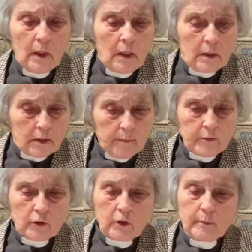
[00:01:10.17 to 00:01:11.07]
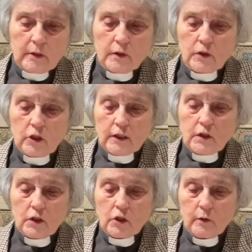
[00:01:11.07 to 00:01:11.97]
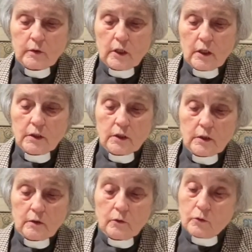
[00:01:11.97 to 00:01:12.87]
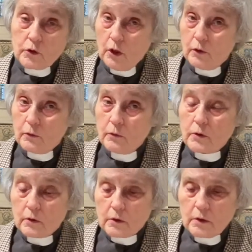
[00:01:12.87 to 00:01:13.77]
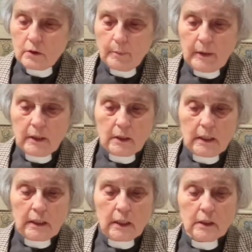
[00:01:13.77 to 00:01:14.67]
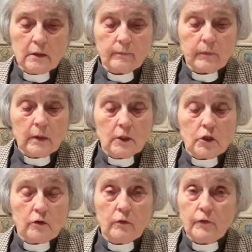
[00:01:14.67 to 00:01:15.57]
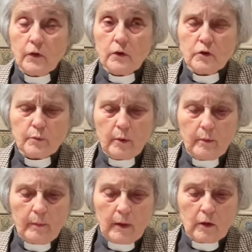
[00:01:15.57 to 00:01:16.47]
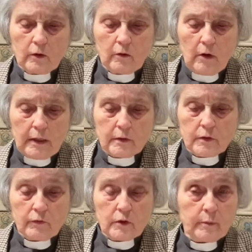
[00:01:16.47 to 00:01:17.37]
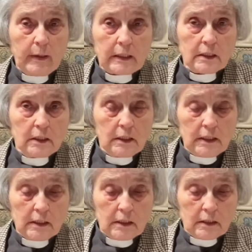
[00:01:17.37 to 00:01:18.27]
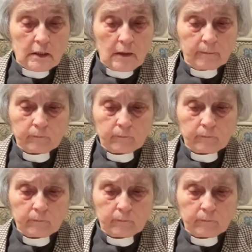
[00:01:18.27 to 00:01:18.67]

Some documents suggest that she was asked or told to appear naked. She refused, probably on the grounds of respect and decency.